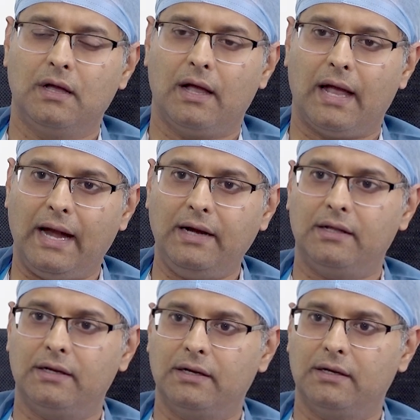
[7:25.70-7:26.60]
And
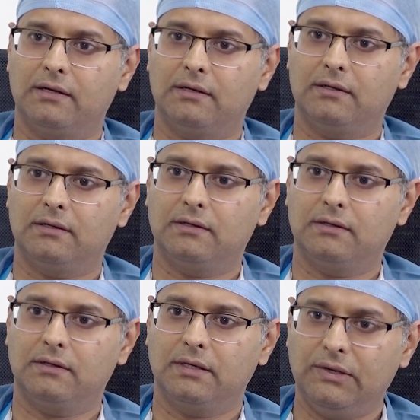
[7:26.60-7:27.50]

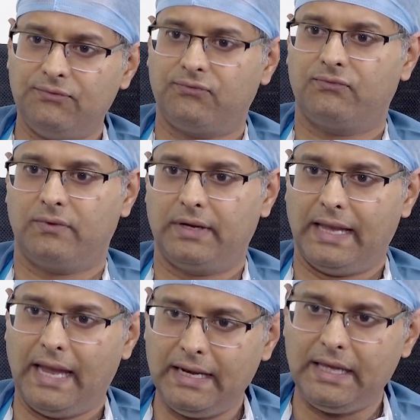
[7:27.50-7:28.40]
if
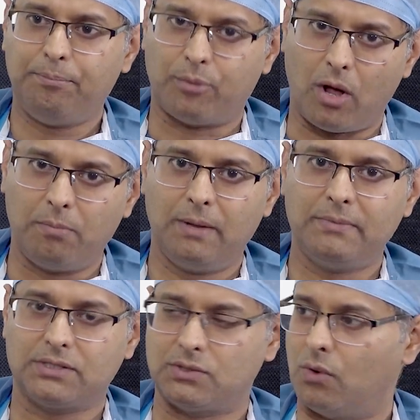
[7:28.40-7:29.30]
any problem
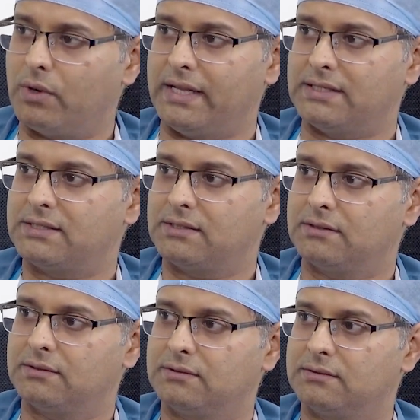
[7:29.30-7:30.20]
is noticed,
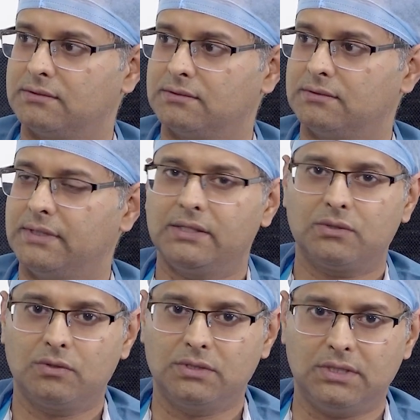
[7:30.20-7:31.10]
they
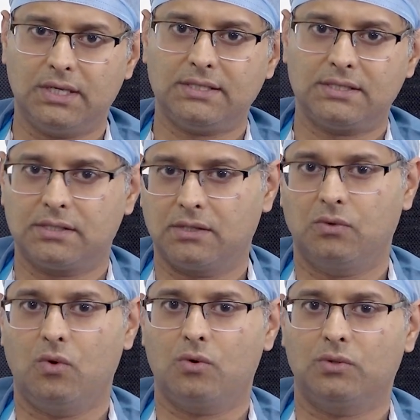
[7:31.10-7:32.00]
should just
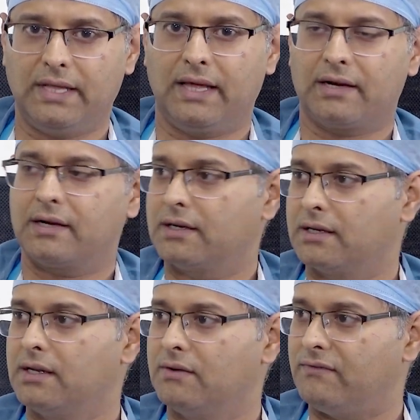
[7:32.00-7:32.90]
go to their
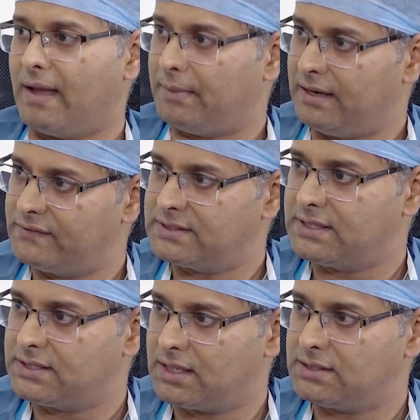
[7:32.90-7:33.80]
family
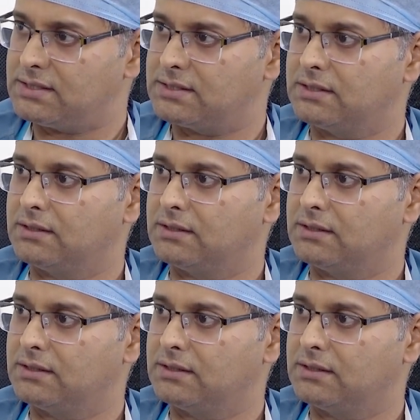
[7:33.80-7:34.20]
physicians,